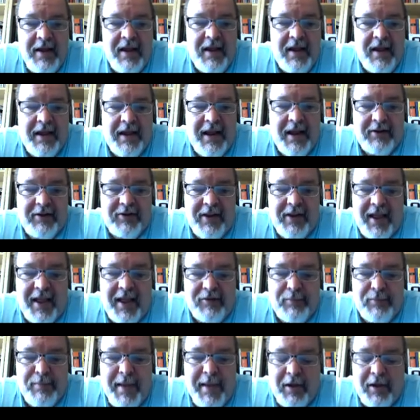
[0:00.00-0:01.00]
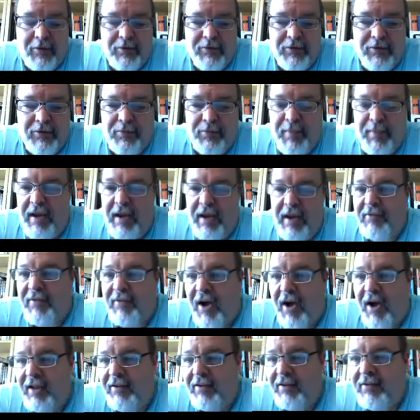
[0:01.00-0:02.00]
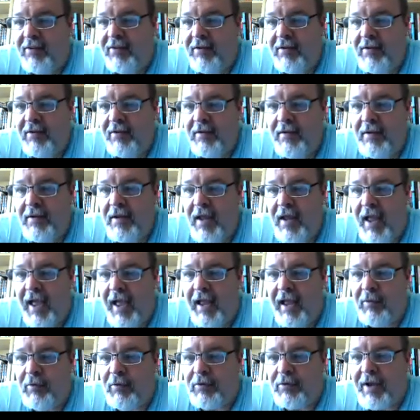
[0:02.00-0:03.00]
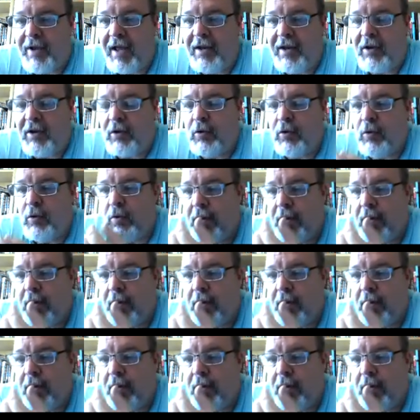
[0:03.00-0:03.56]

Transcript: It actually has mountains made of ice and it was kind of cool.